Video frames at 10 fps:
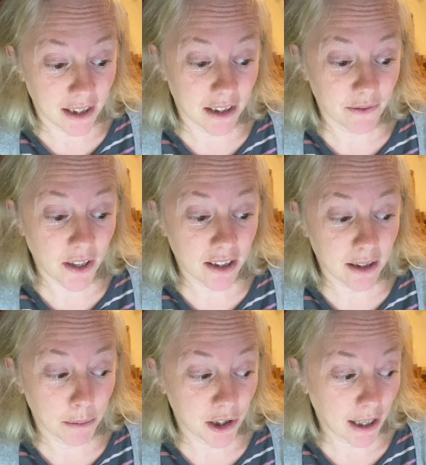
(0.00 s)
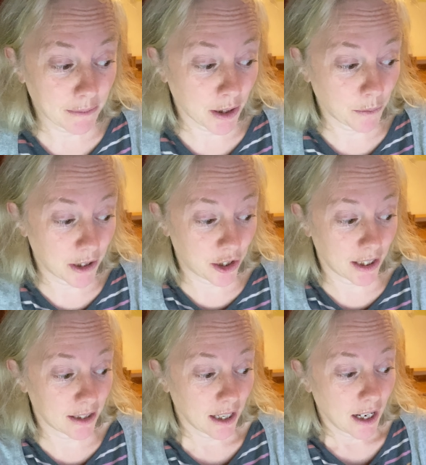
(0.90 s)
It's the first sub-chapter, which
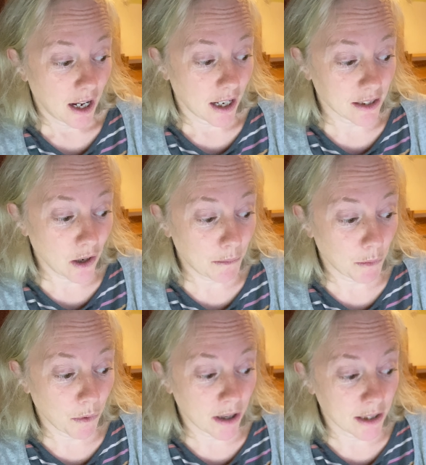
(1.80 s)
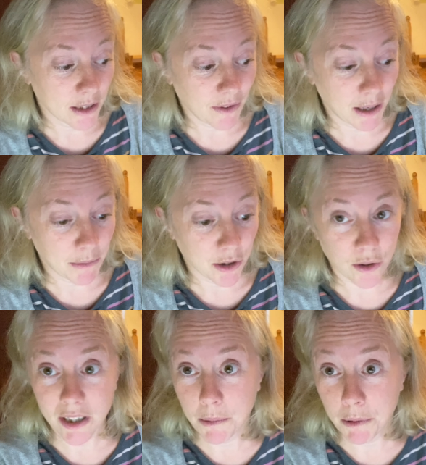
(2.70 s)
is Assignment 1, Development
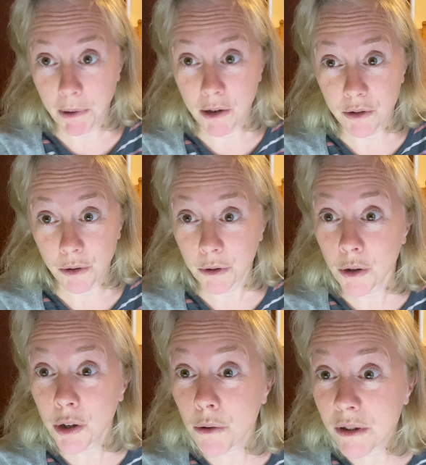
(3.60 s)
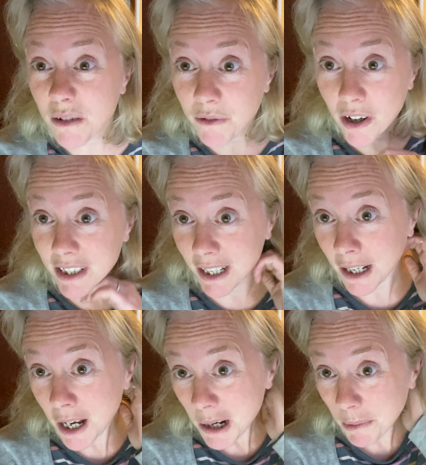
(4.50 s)
Dossier Proposal. You can also find it
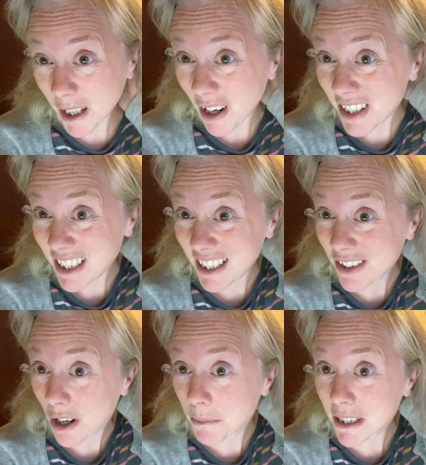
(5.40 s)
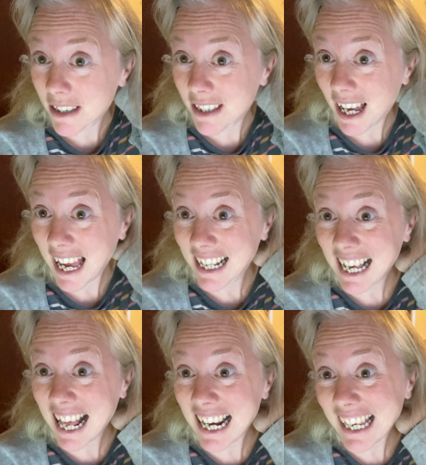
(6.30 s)
by going to the assignments and
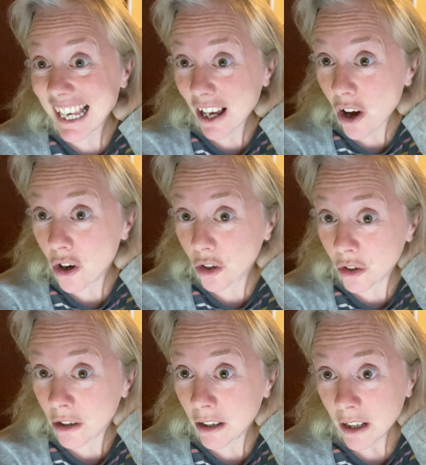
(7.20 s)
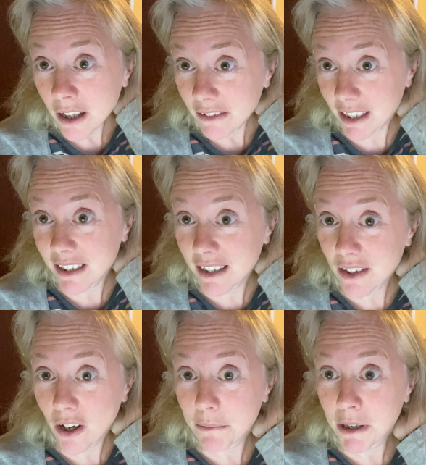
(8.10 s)
clicking on this
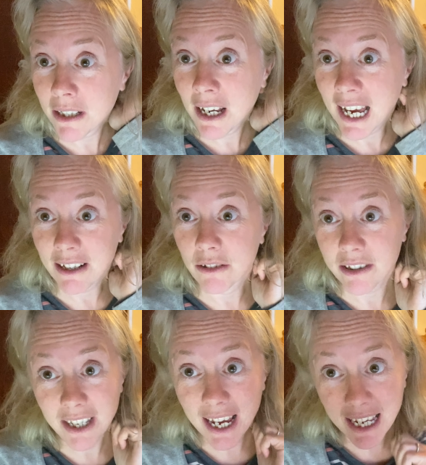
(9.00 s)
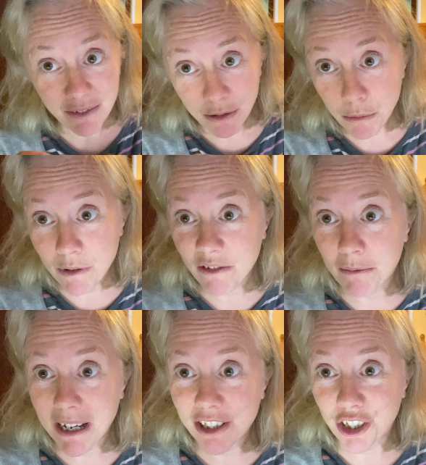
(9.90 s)
assignment, and it will say for more
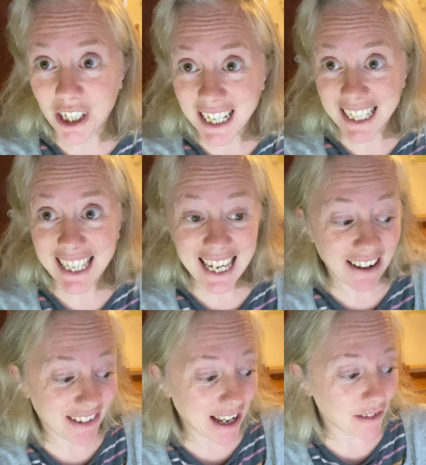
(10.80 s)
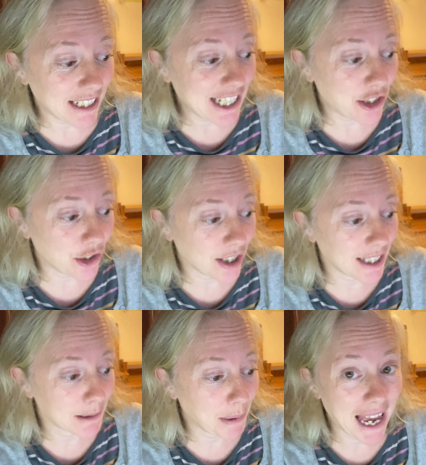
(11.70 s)
information click here, and that will lead you to
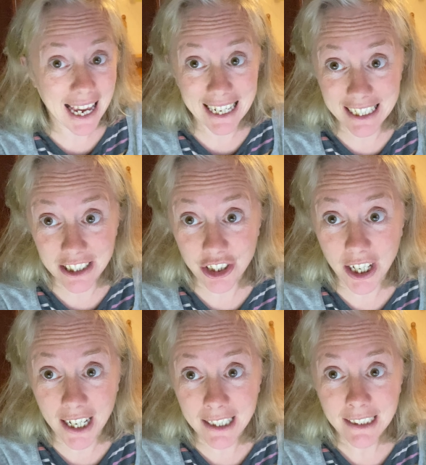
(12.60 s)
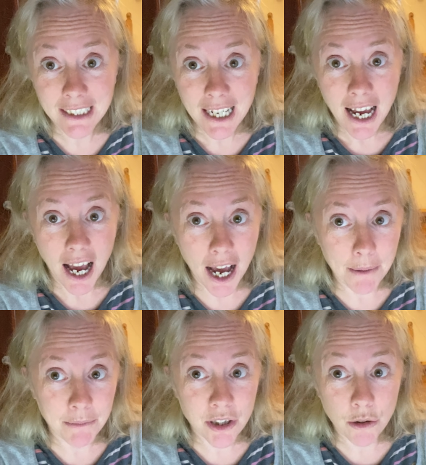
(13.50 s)
this page.
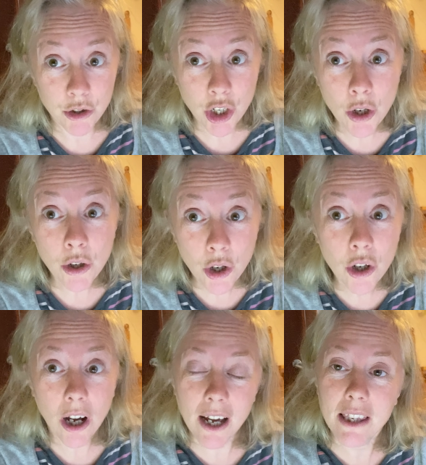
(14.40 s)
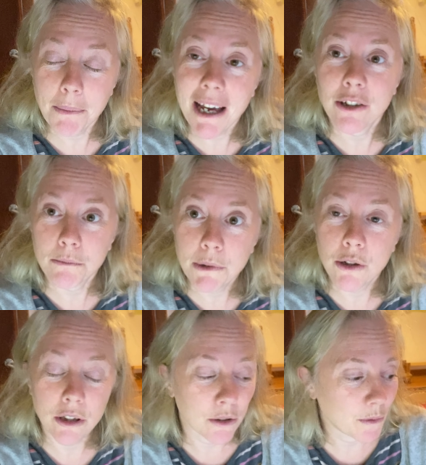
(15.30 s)
So do look at the page on
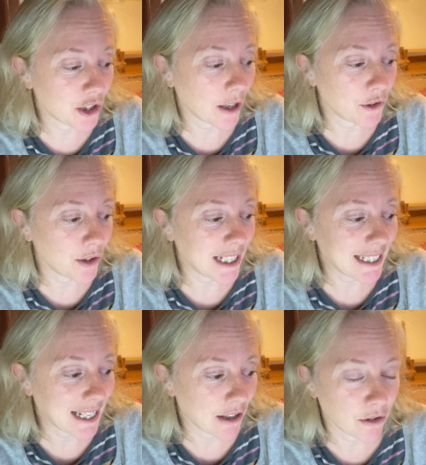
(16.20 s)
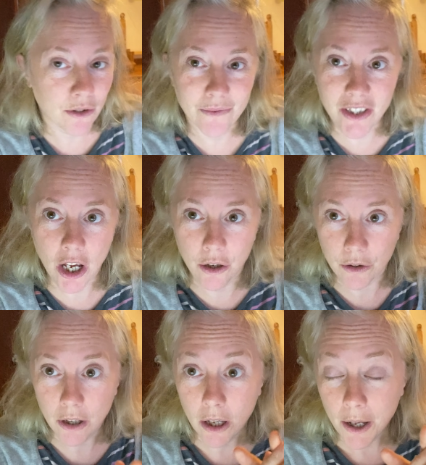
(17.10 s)
Moodle, which gives you details. So
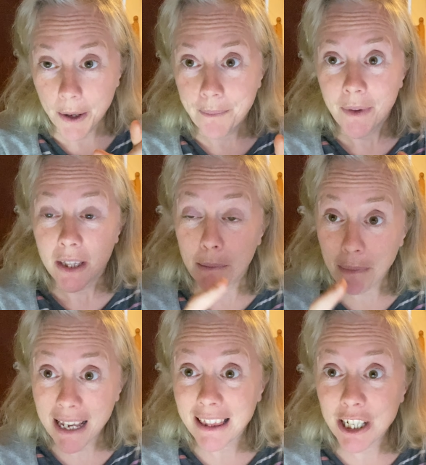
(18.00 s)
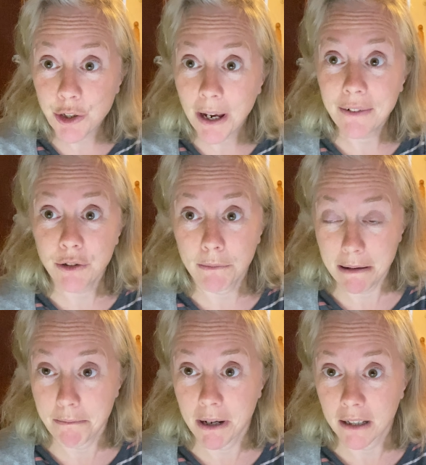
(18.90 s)
the main things you have to
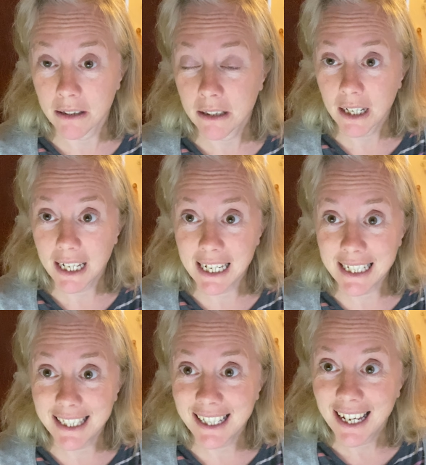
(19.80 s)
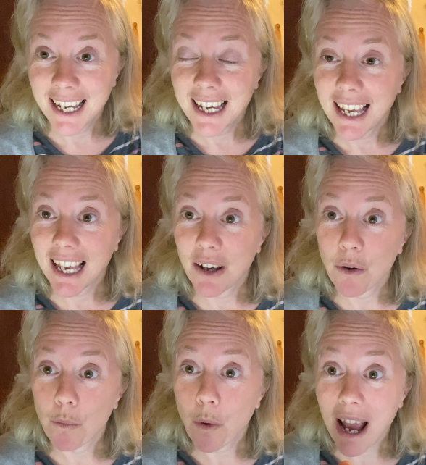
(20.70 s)
remember is
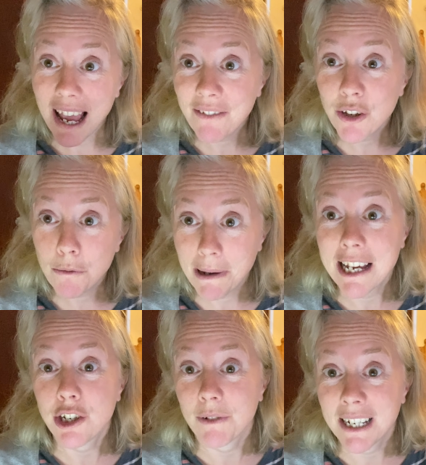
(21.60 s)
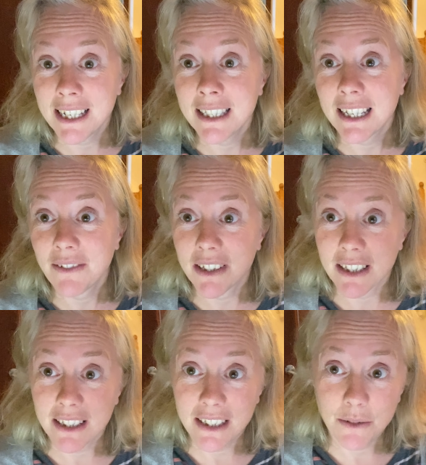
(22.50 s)
whatever your major is,
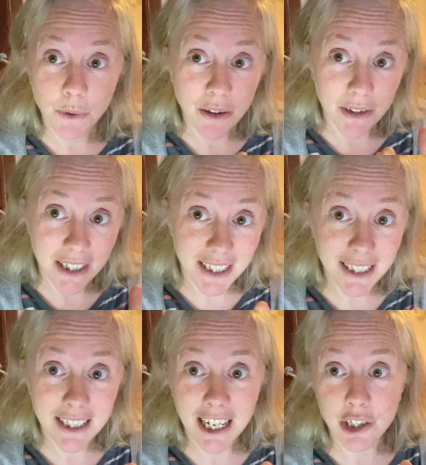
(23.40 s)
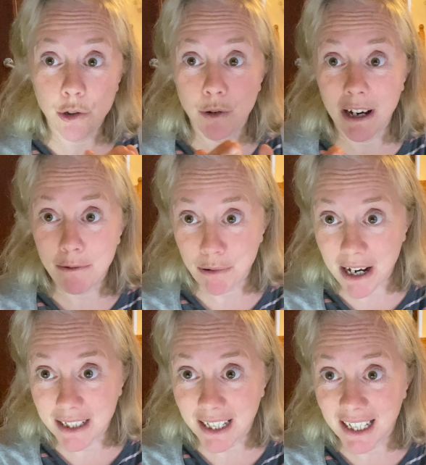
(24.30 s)
whether it's a dissertation or creative
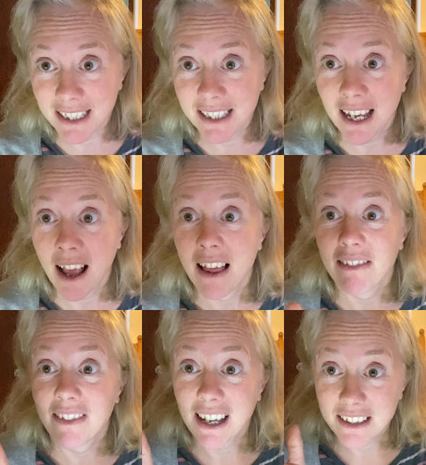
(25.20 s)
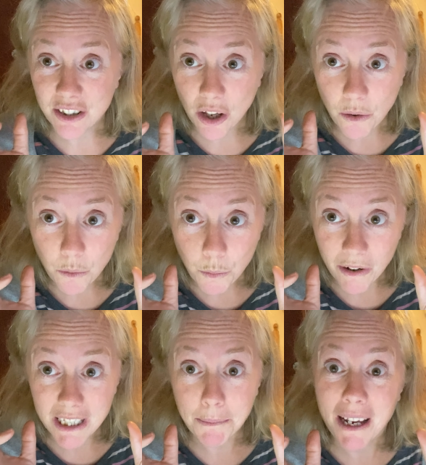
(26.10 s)
practice, we're
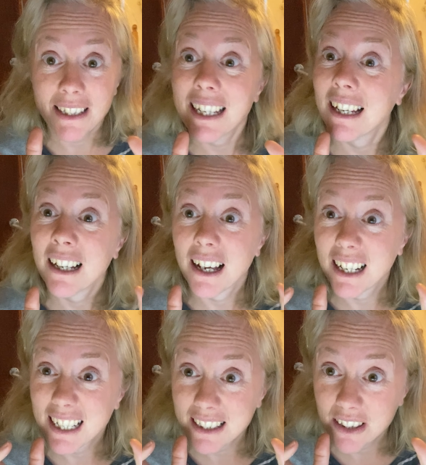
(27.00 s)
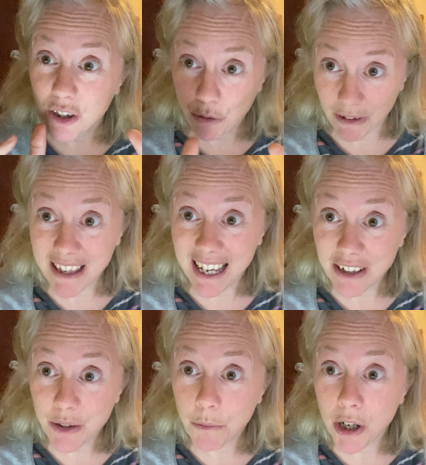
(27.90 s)
expecting at least
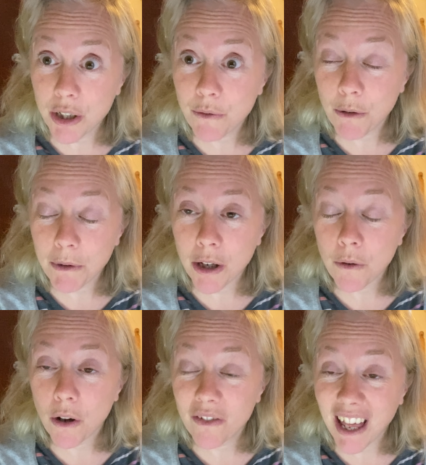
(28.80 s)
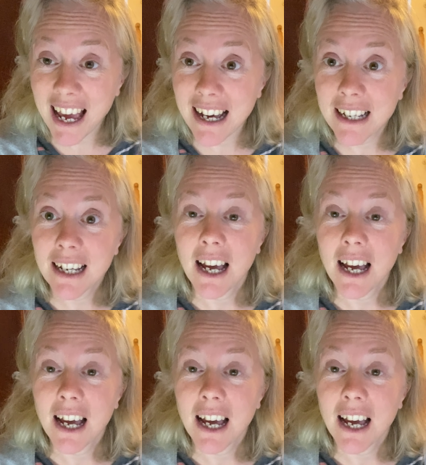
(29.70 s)
3,000 words from you on that.